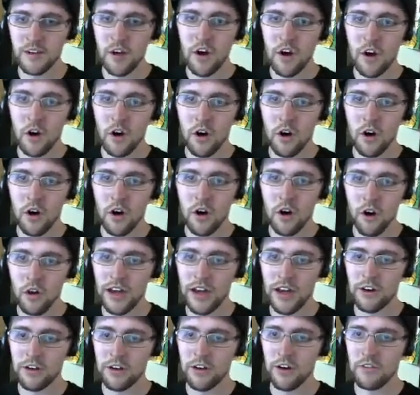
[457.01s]
all the way out
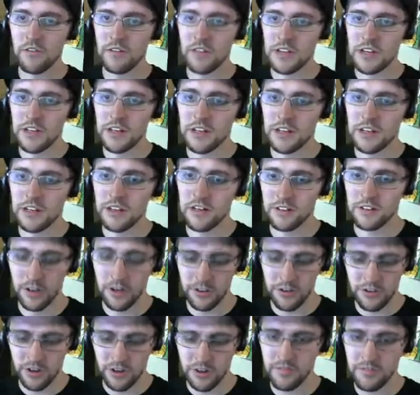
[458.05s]
of the dungeon
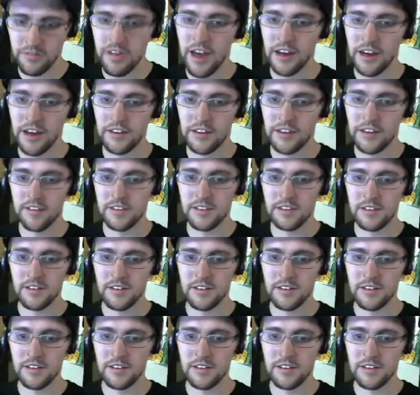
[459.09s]
effects.